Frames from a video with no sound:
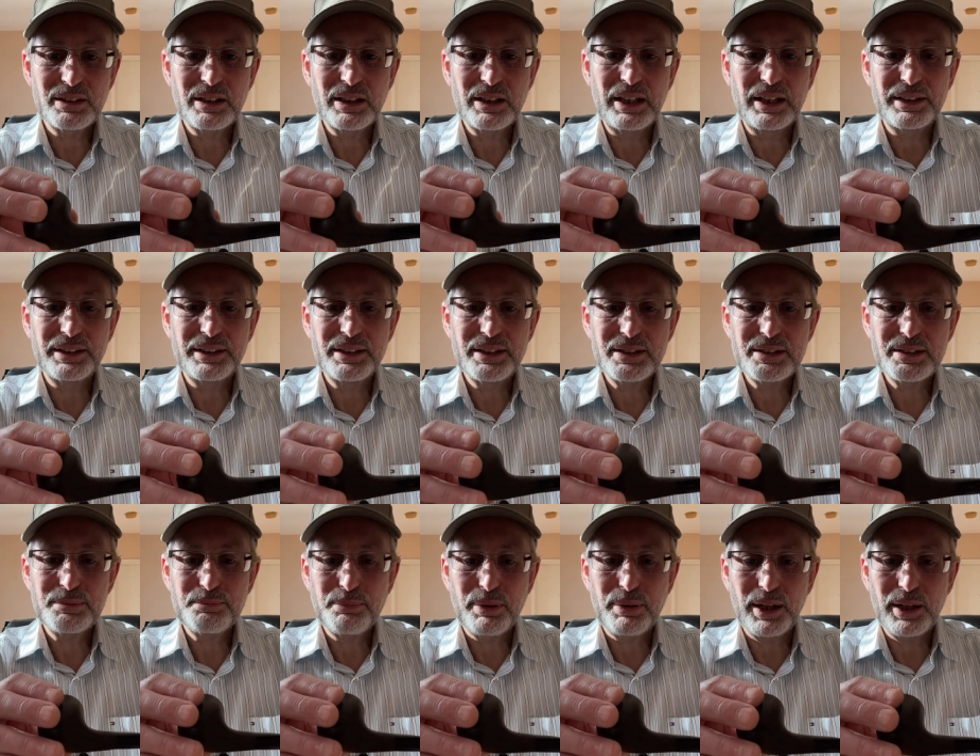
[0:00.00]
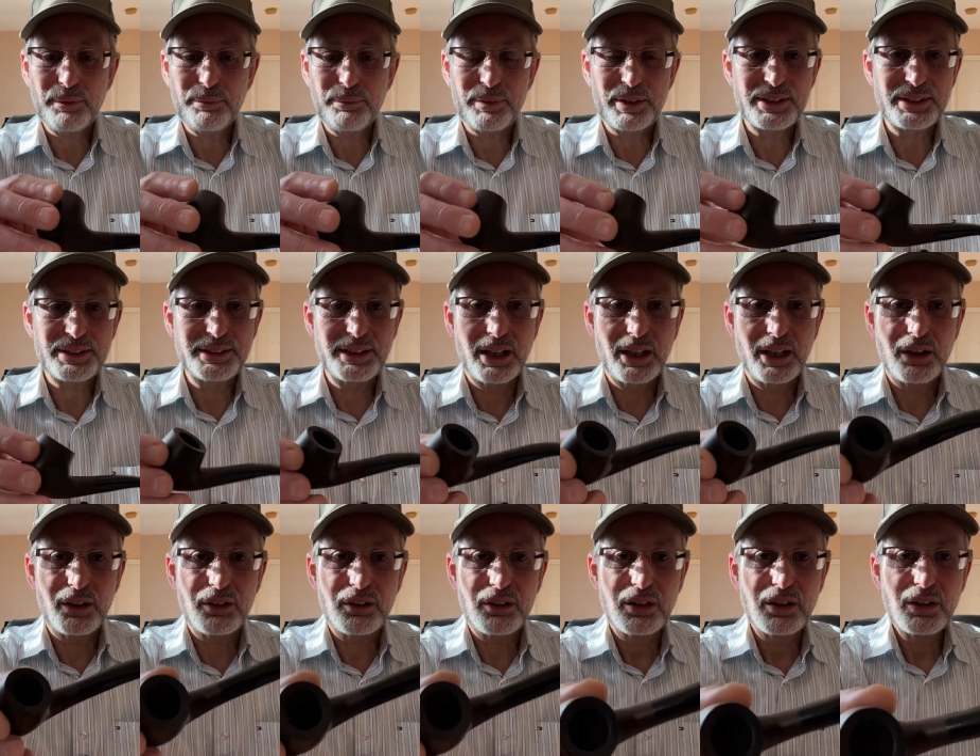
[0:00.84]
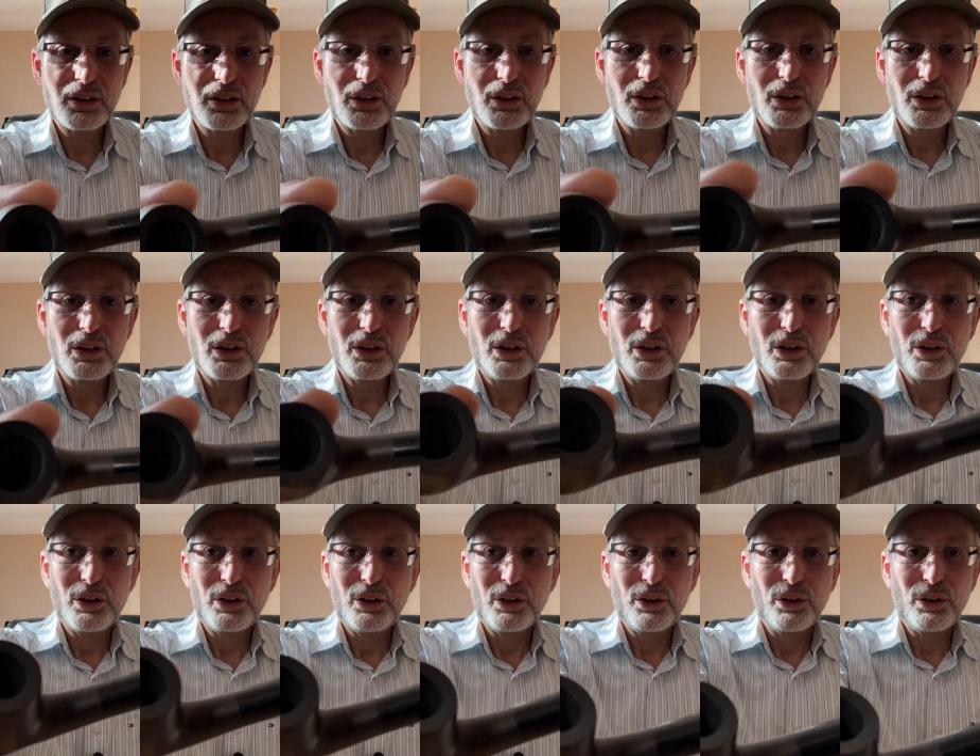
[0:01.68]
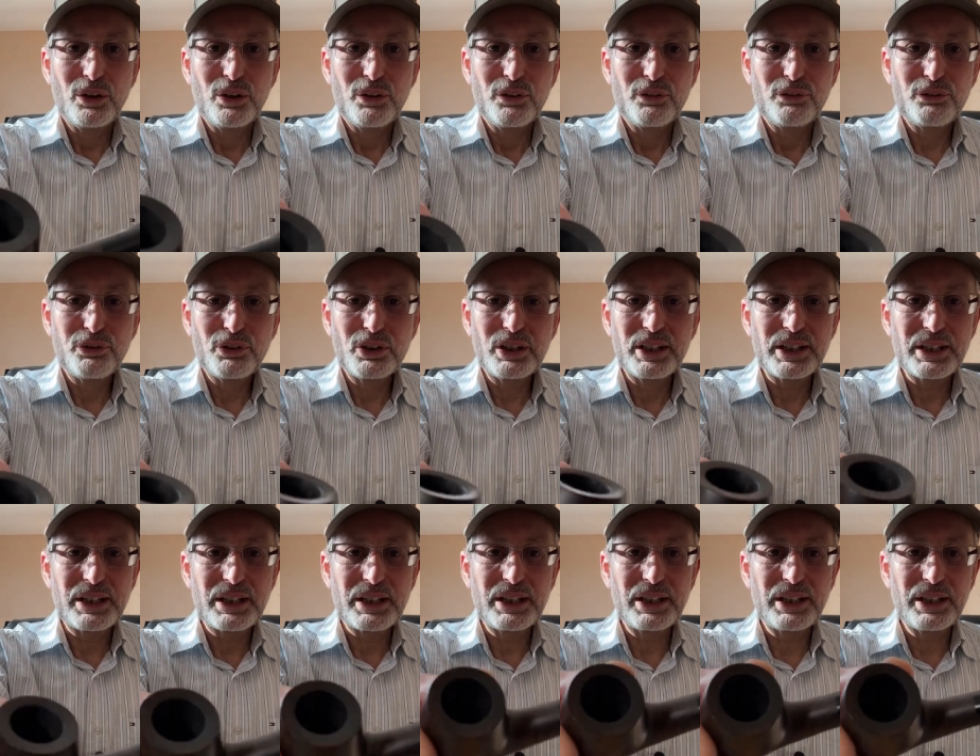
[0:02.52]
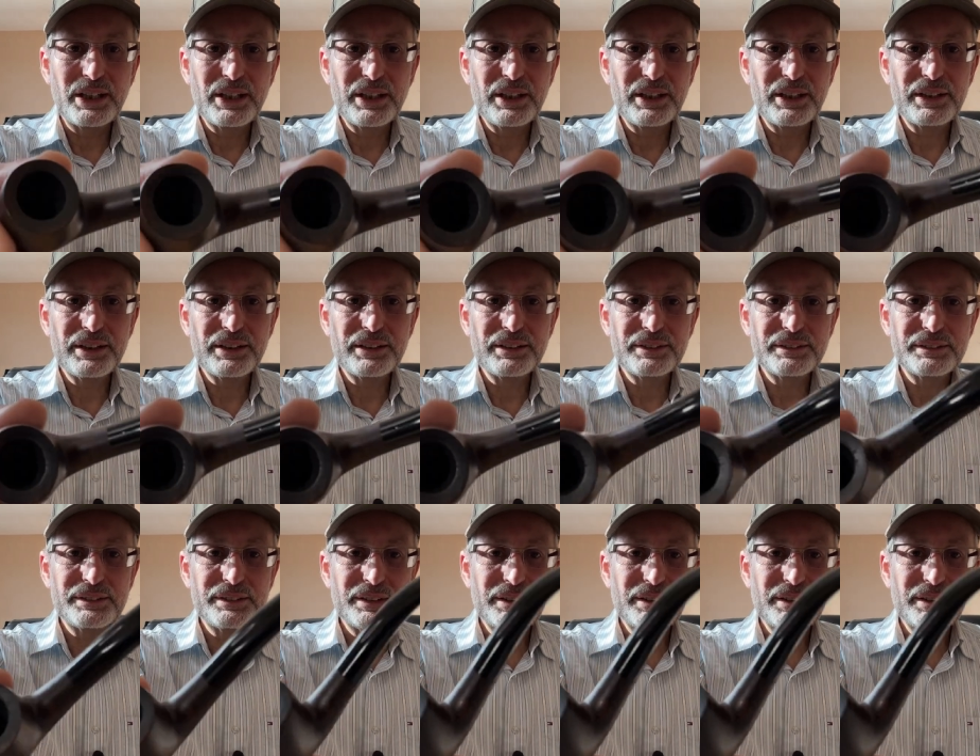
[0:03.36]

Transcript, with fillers: and this pipe is now fully cleaned